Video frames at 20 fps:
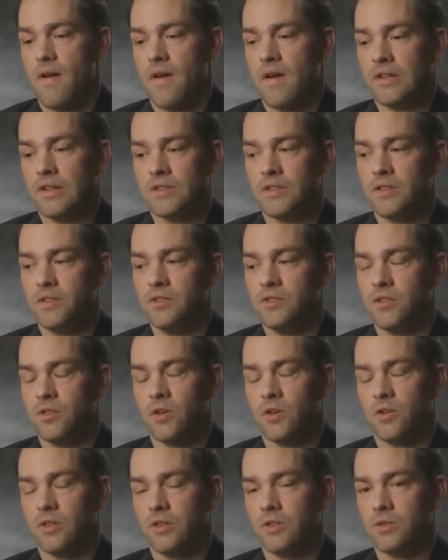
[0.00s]
And as soon as you
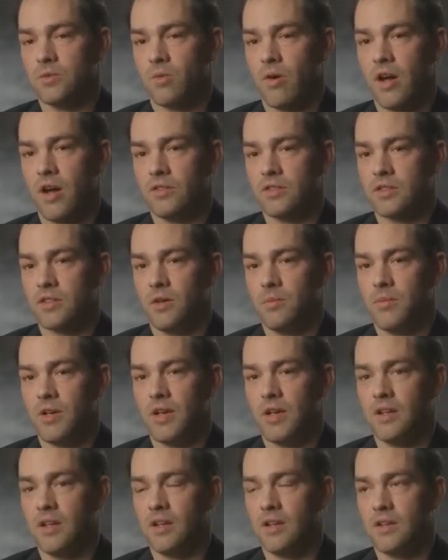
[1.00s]
heard those rounds come
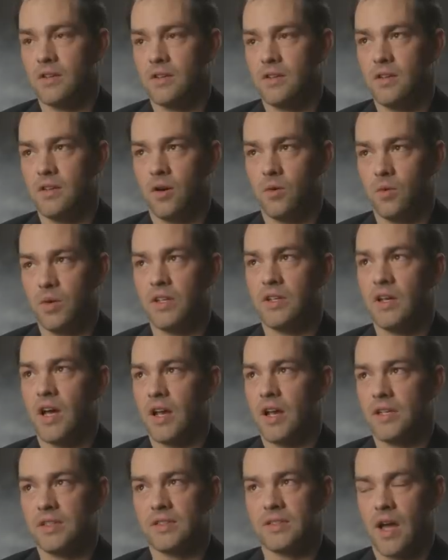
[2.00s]
in, you know, we'd
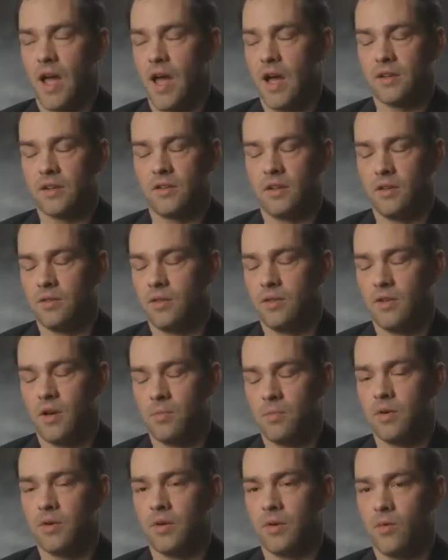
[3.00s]
gotten attacked on
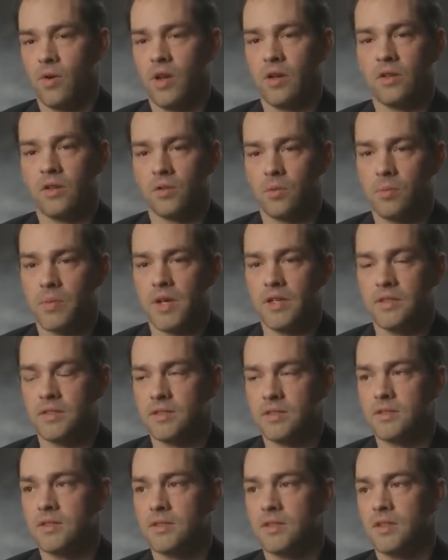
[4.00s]
a pretty regular
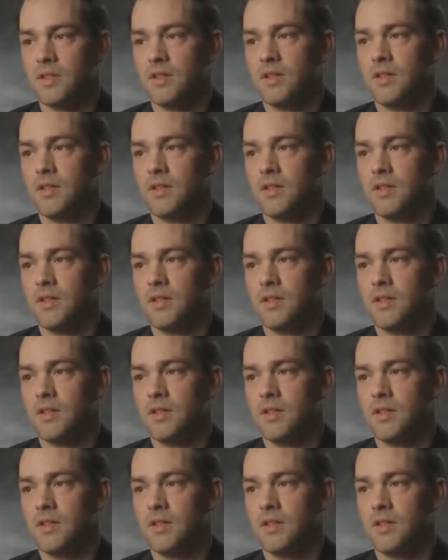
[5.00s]
basis.